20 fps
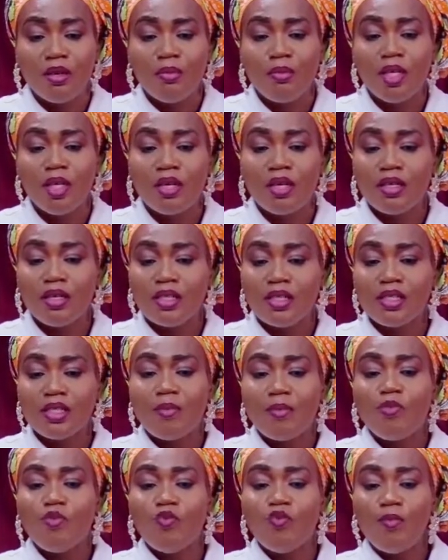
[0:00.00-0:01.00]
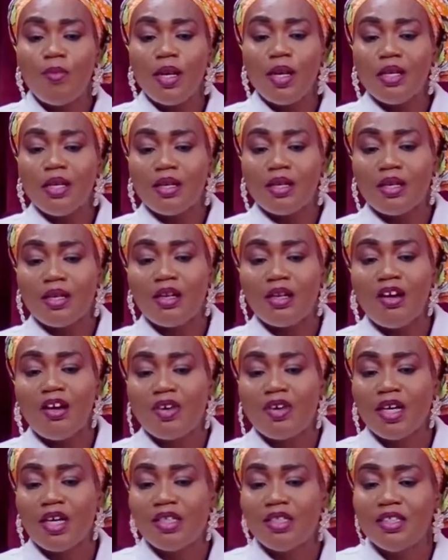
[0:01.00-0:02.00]
because some women can
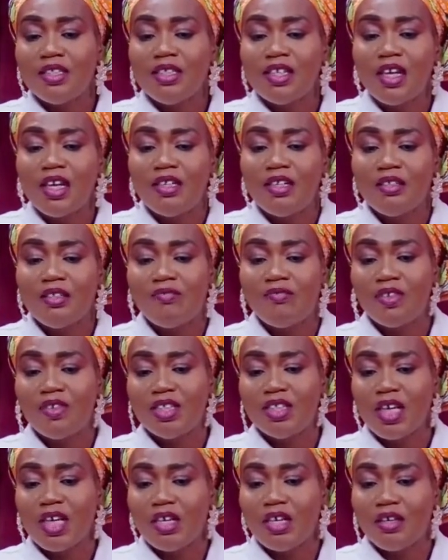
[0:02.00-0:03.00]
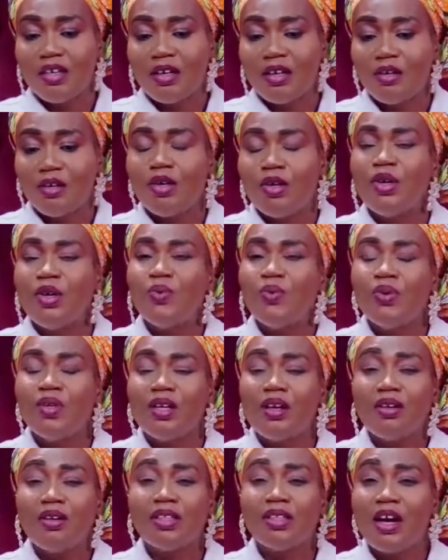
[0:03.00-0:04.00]
have Candida in the vagina
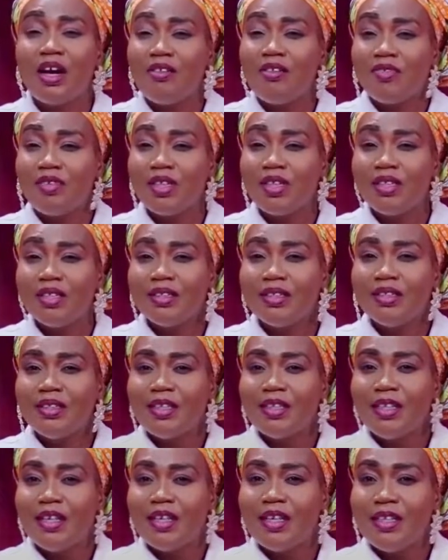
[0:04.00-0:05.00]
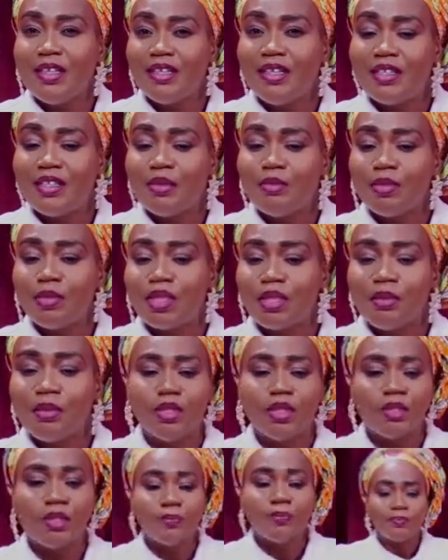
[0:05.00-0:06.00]
without having any
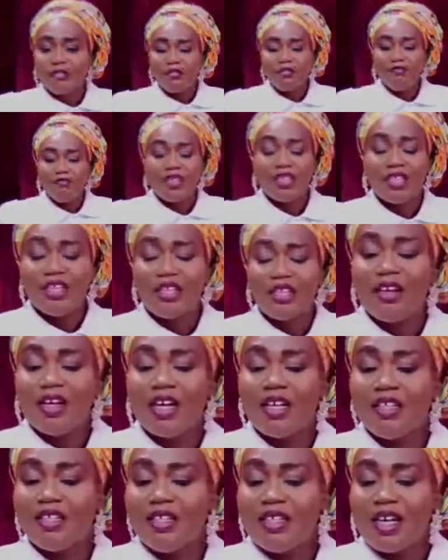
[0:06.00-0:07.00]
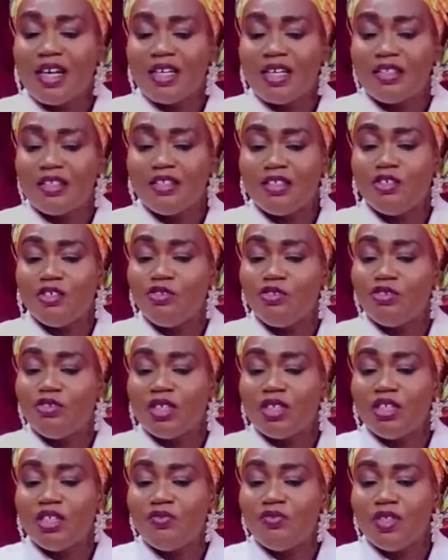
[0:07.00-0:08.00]
symptoms. Vaginal candidiasis is
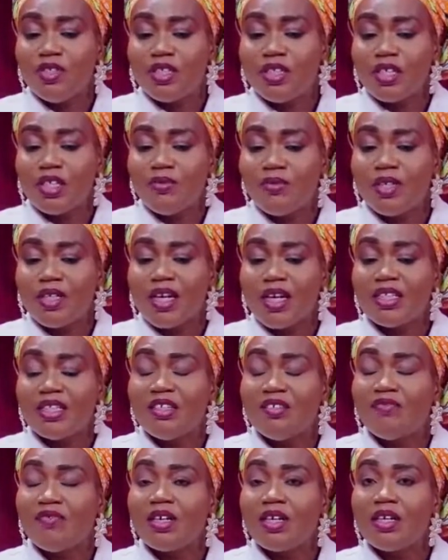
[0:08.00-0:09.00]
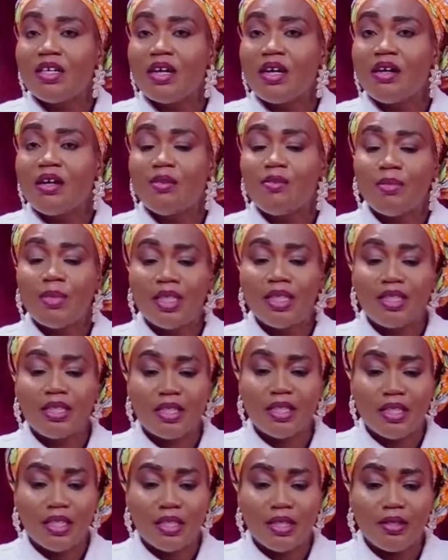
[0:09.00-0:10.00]
usually treated with antifungal
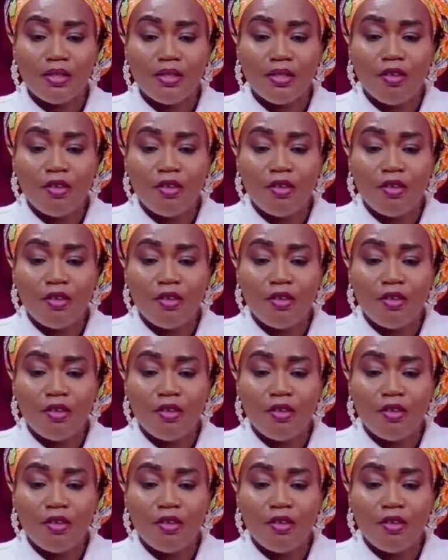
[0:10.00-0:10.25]
medicine.